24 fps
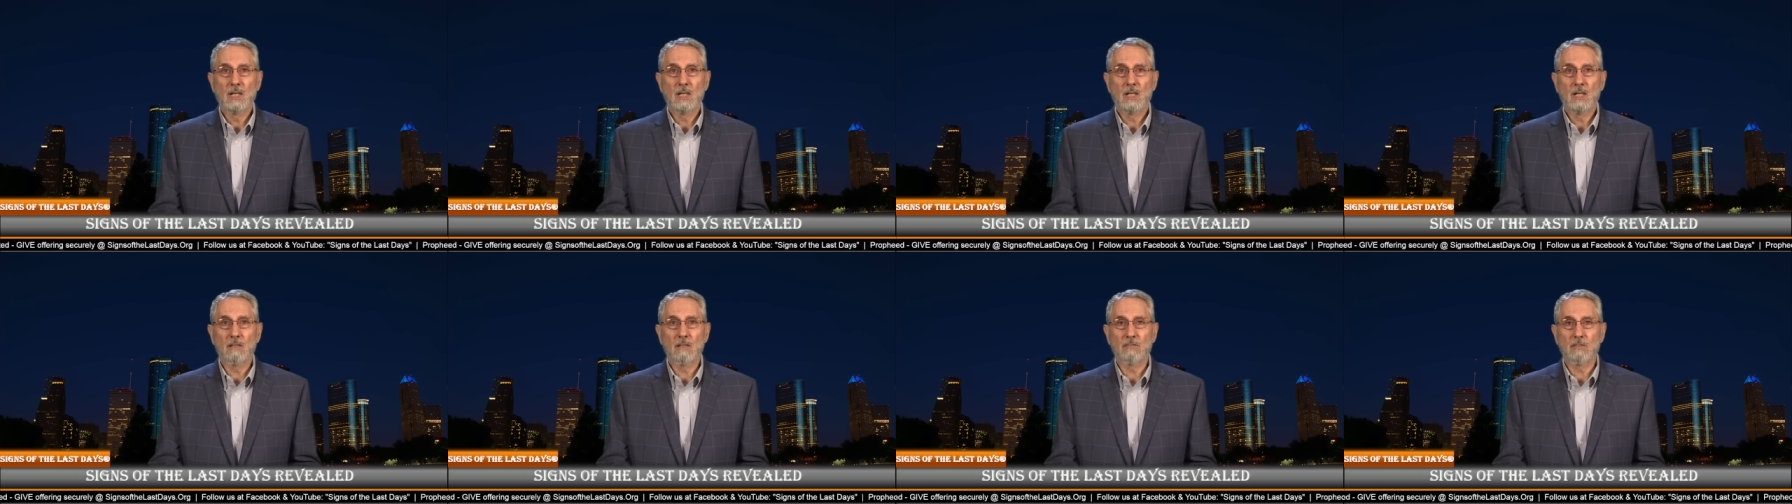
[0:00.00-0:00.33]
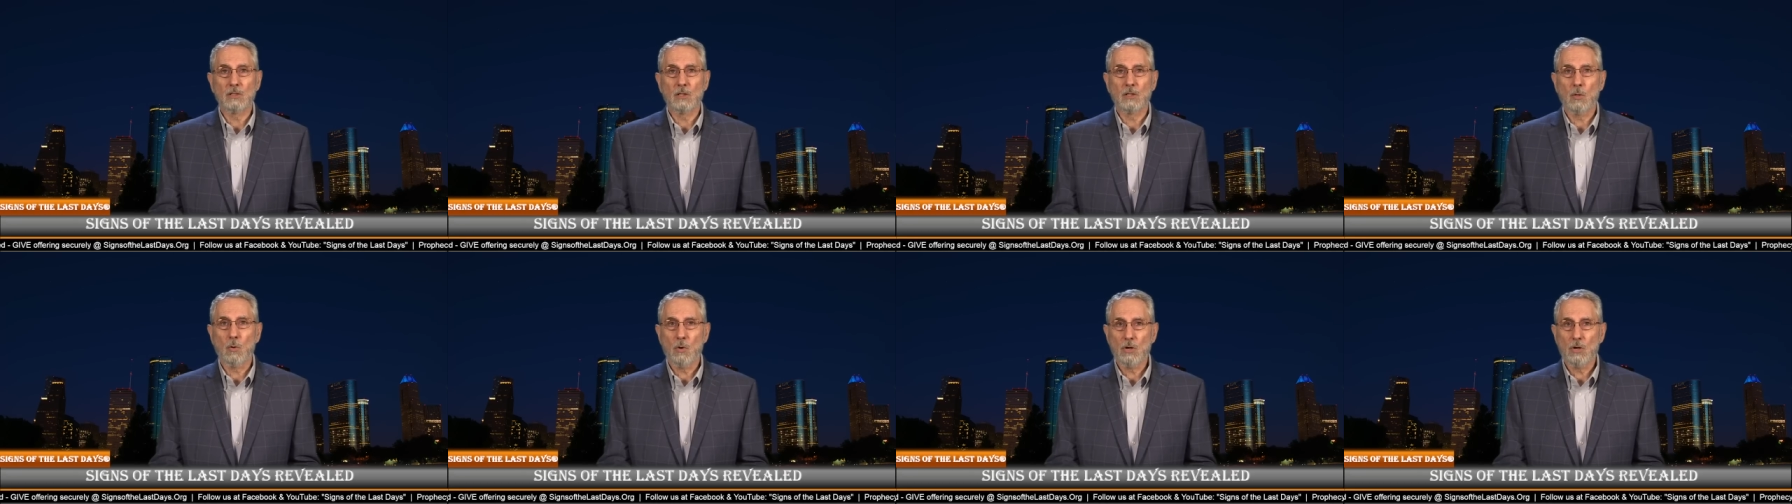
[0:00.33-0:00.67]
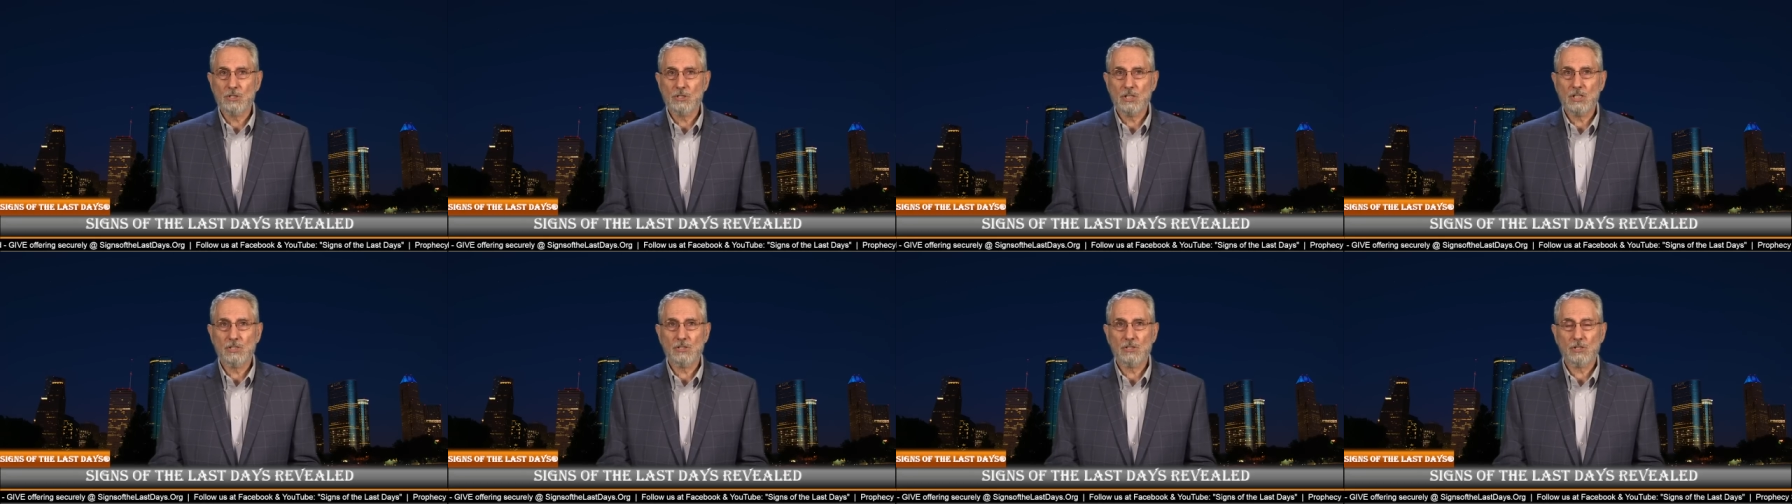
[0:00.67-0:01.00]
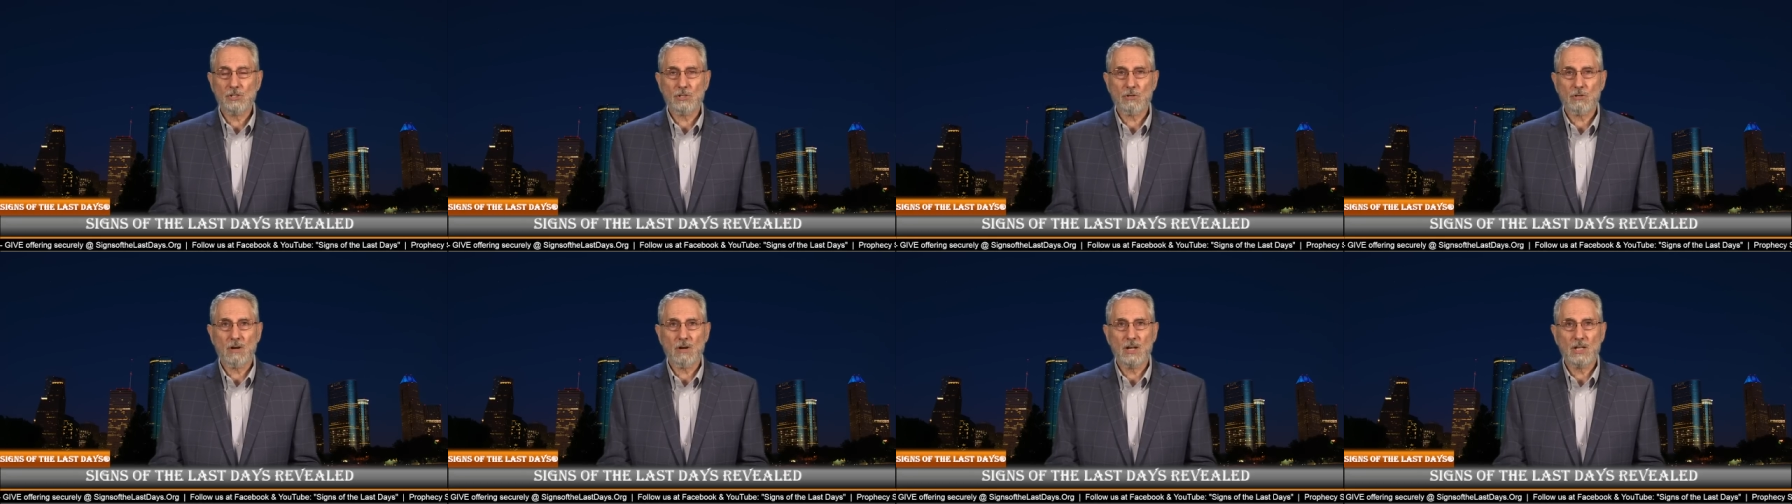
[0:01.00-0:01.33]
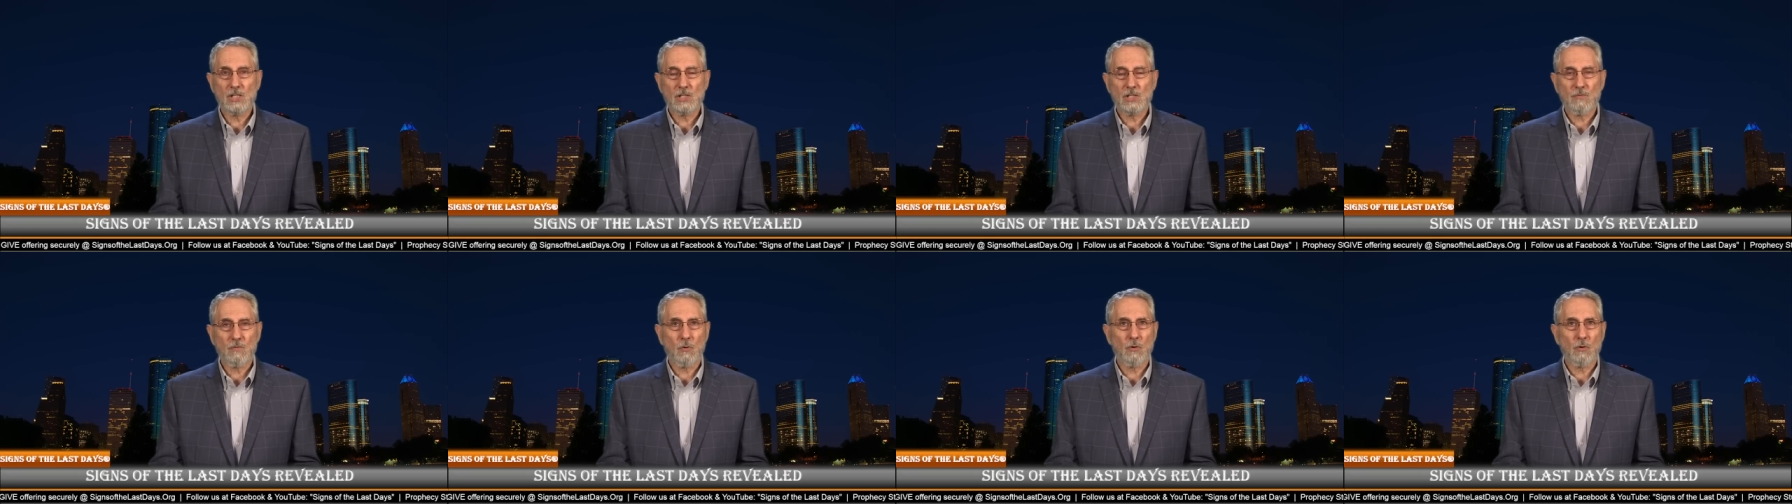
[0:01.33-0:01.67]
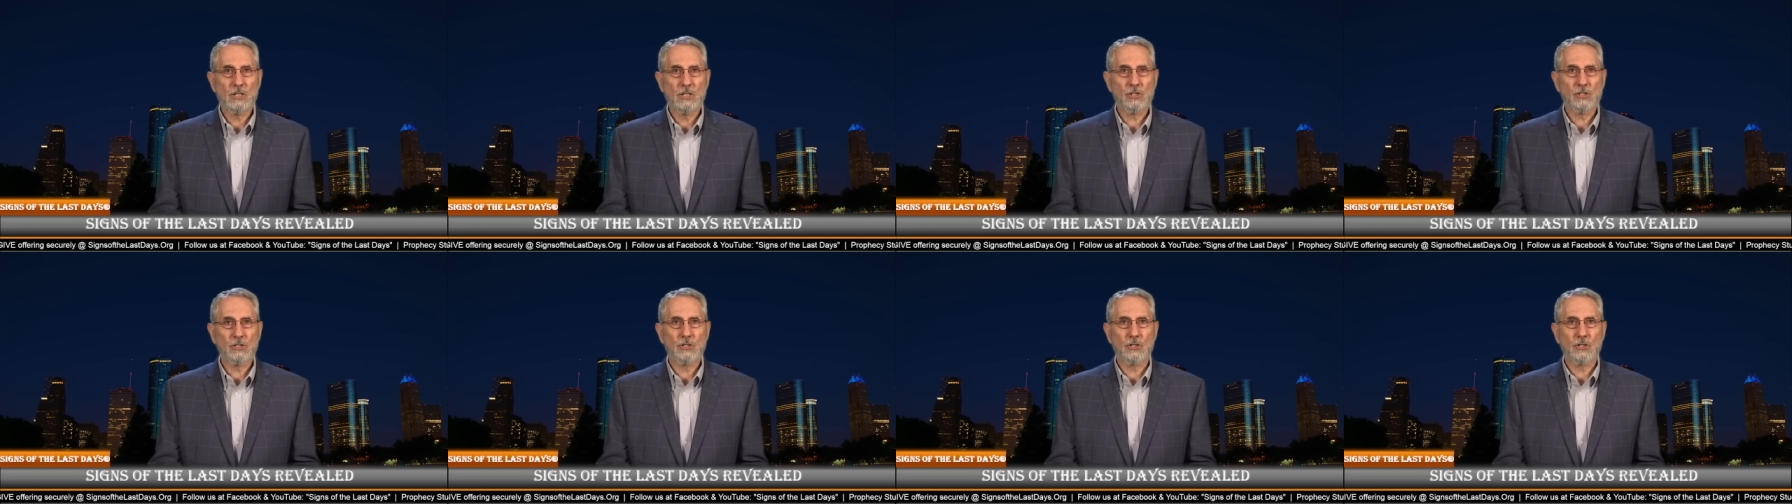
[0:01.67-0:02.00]
of Lord Jesus Christ for
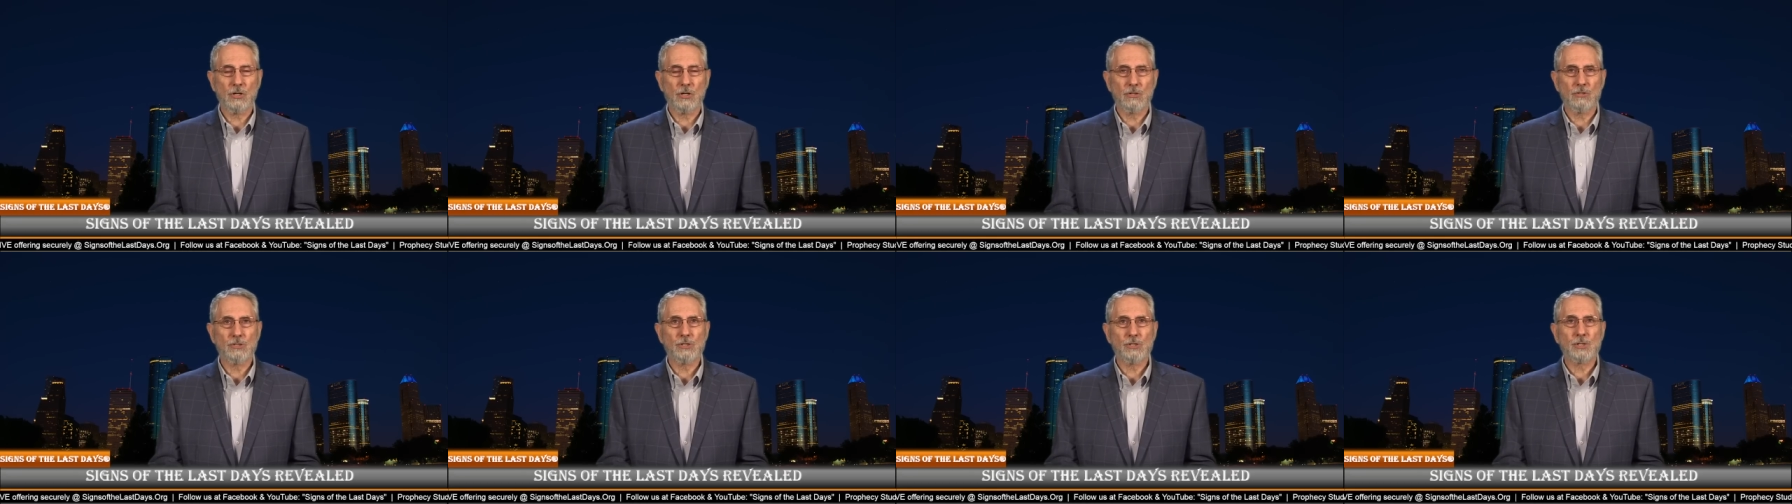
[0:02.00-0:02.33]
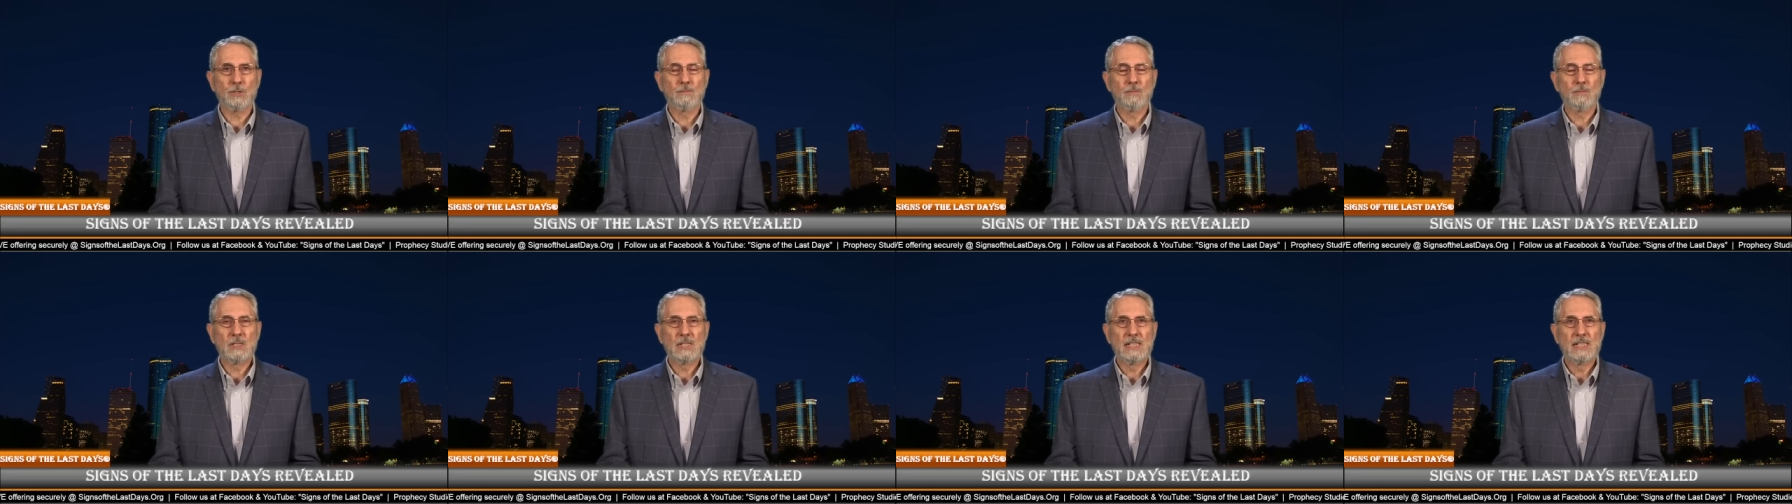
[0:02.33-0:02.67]
His church,